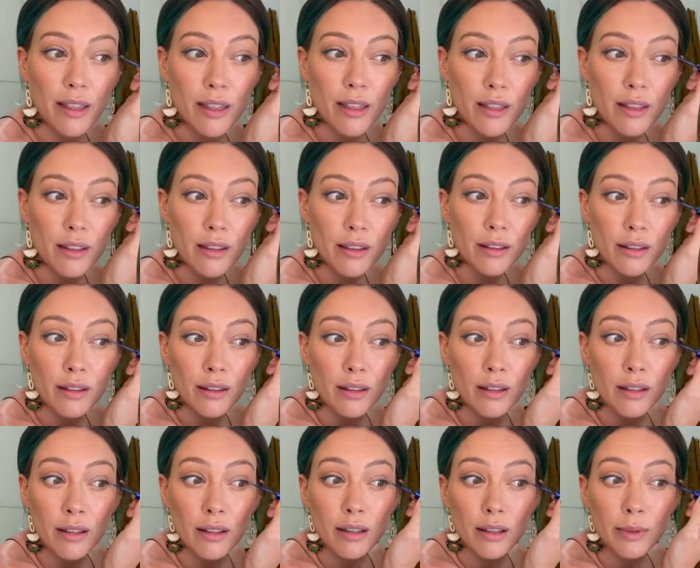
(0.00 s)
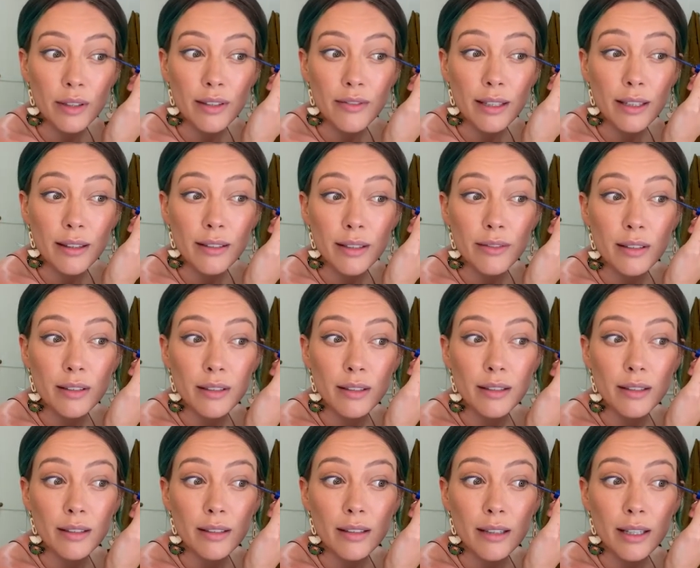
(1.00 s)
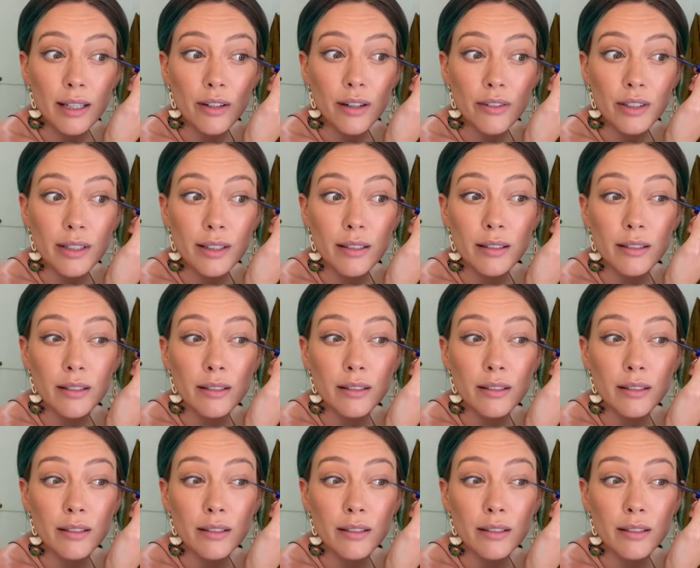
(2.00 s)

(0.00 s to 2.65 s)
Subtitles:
Let me just see if I can get this even. Can't talk for a second.